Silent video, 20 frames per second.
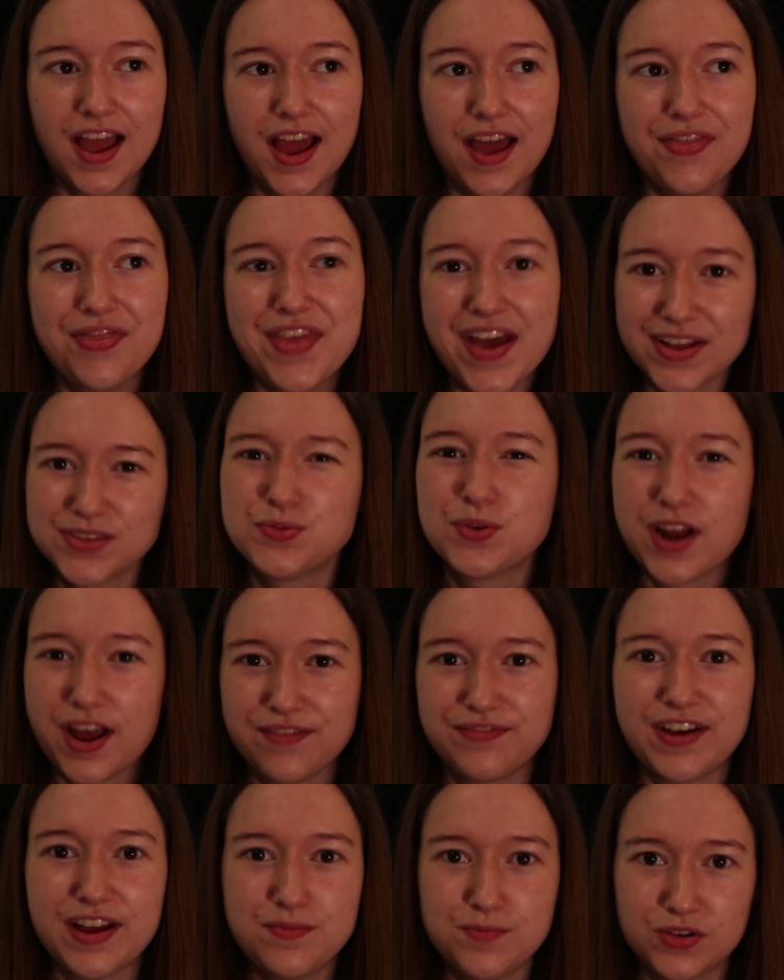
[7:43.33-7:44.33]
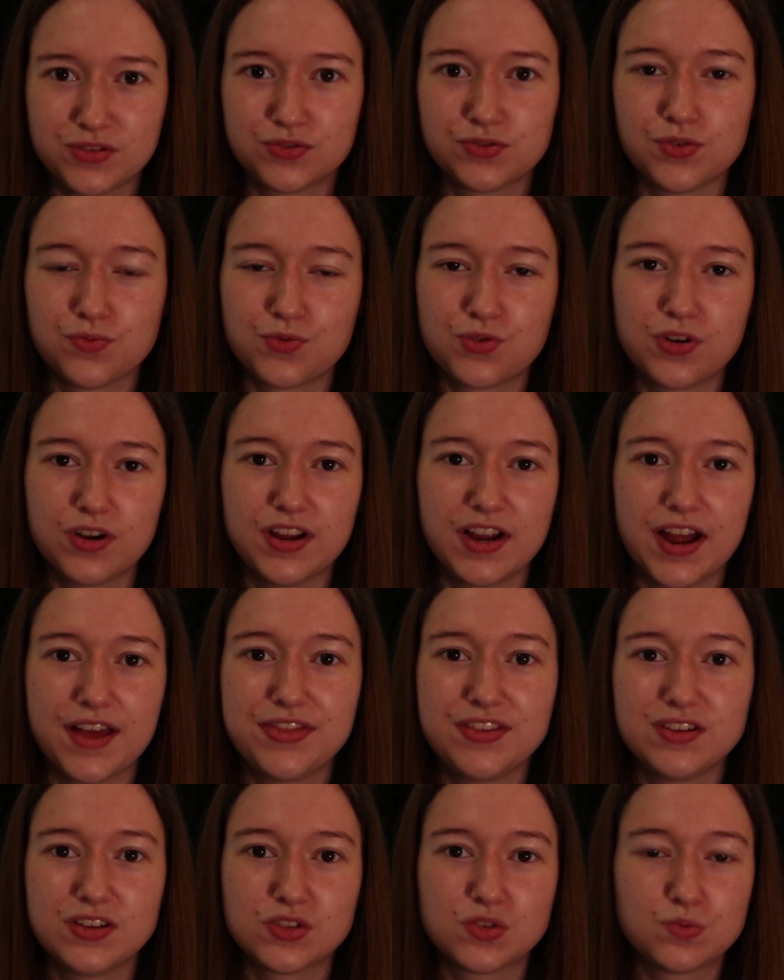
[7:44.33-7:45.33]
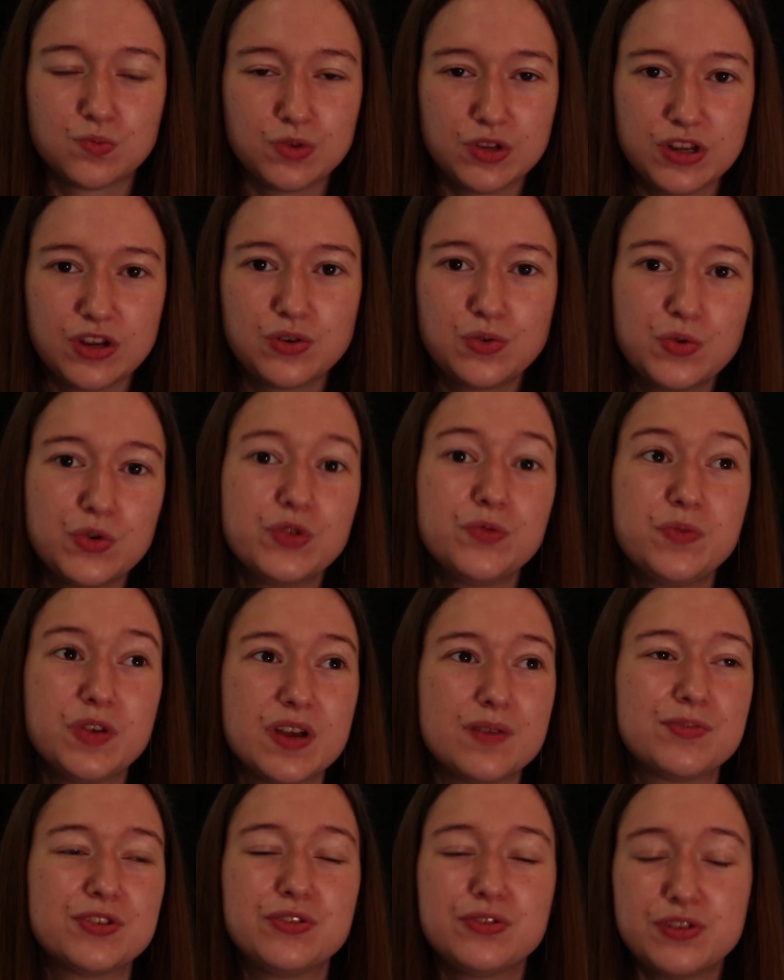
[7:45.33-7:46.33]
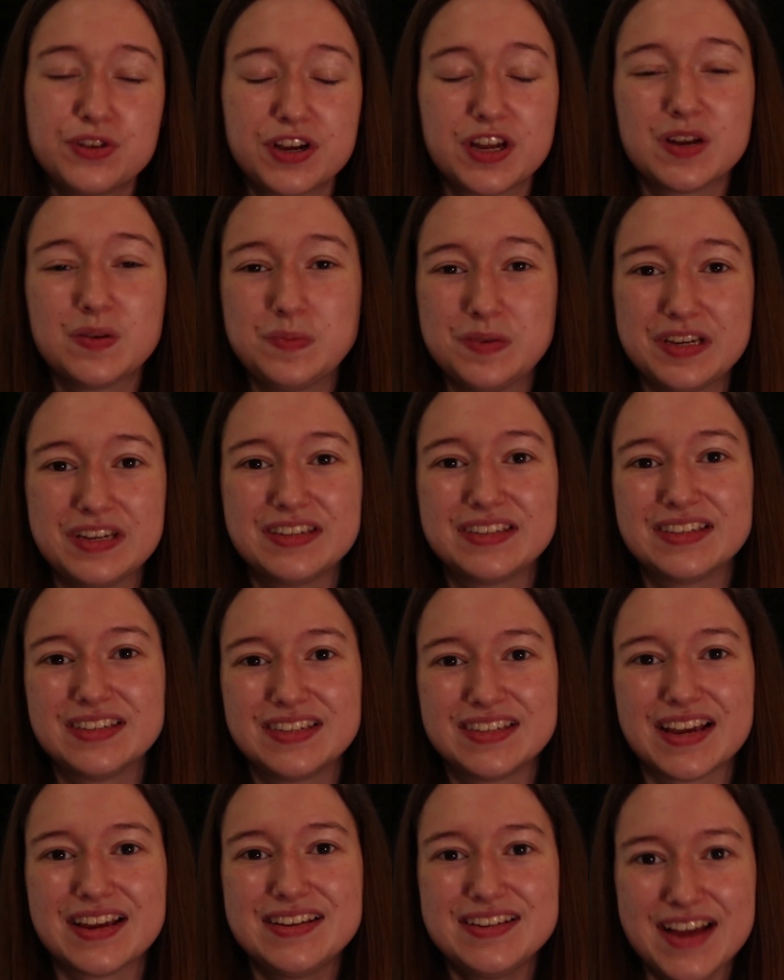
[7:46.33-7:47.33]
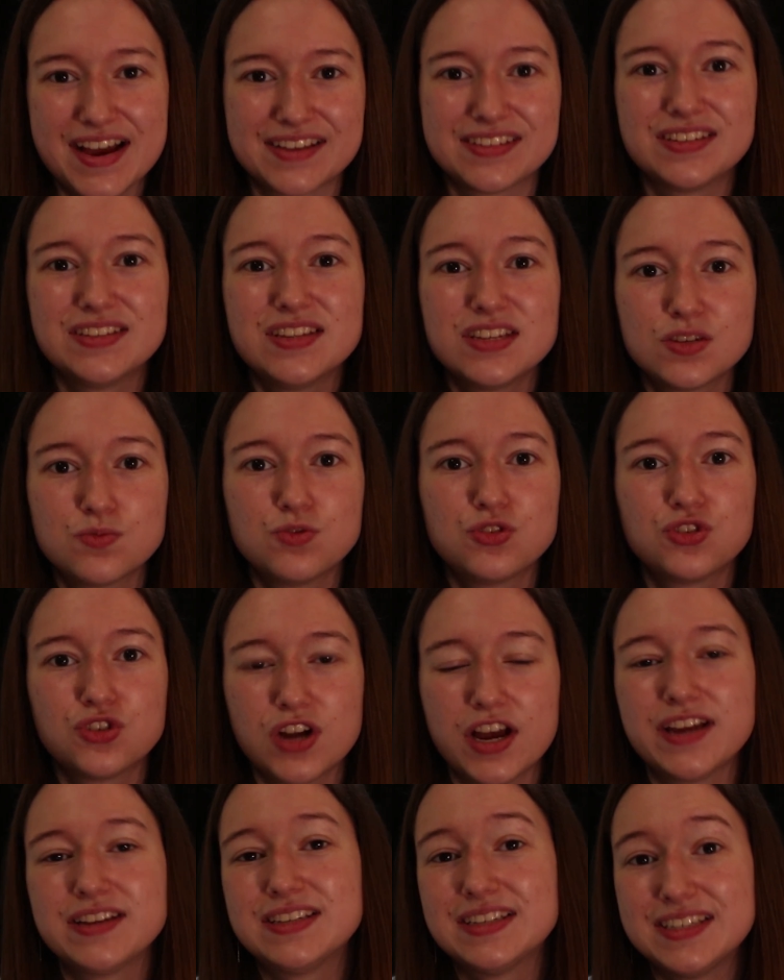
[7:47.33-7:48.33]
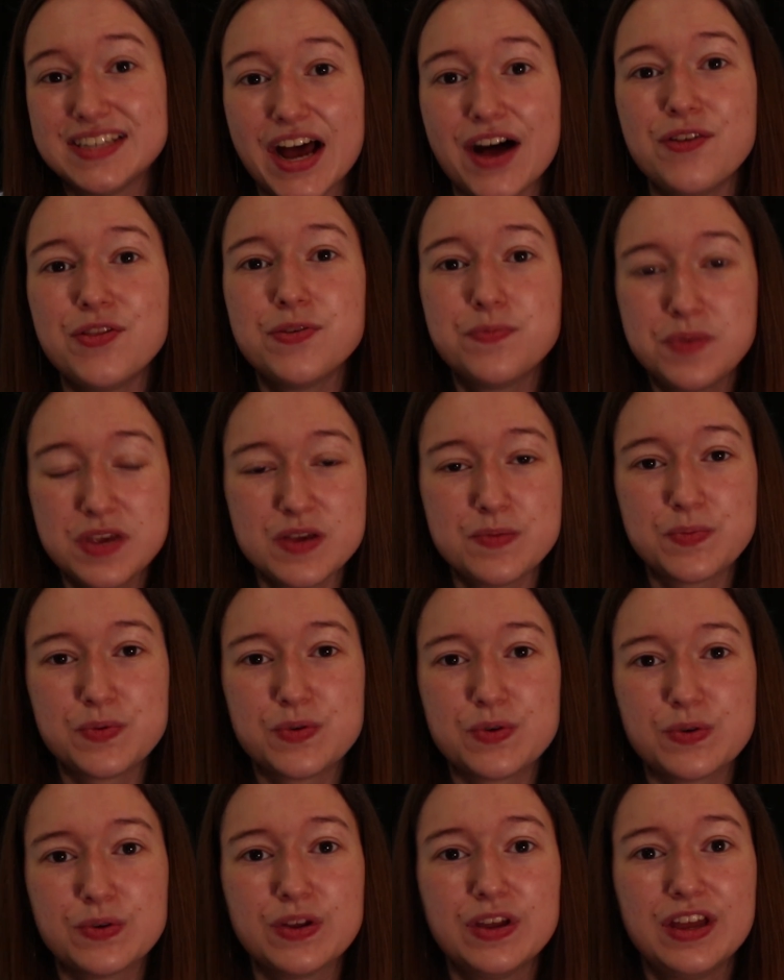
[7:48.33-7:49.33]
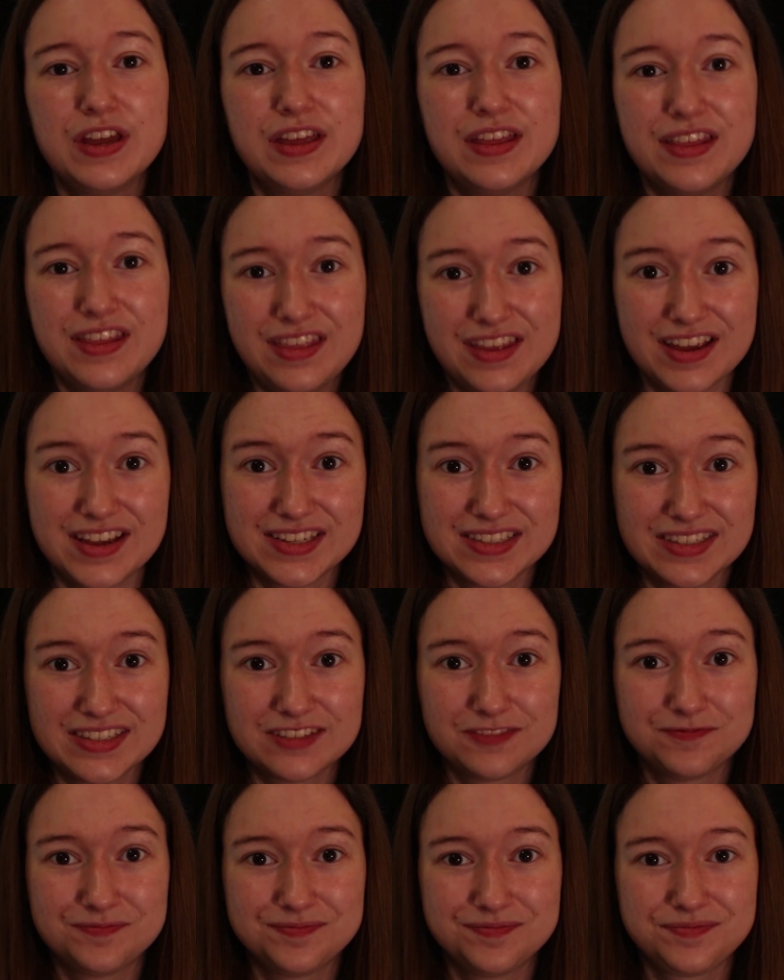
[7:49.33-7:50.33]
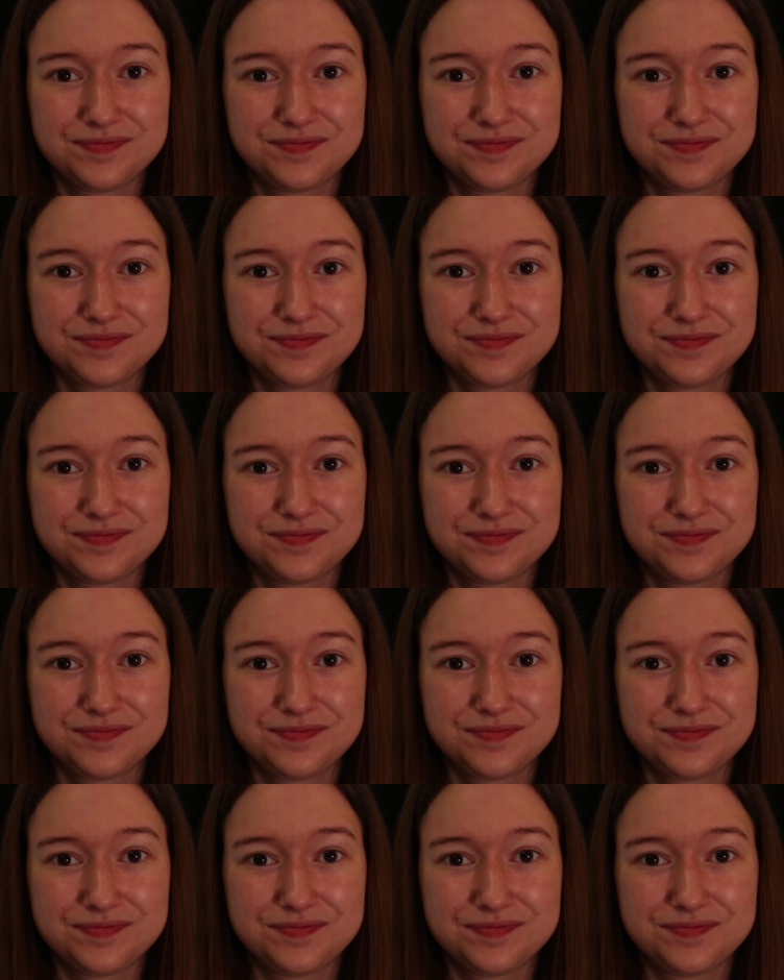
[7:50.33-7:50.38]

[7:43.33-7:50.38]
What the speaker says: And that's what I find most rewarding. I think it's really cool to be able to look at a piece and say, yes, this was trying to tell the people this.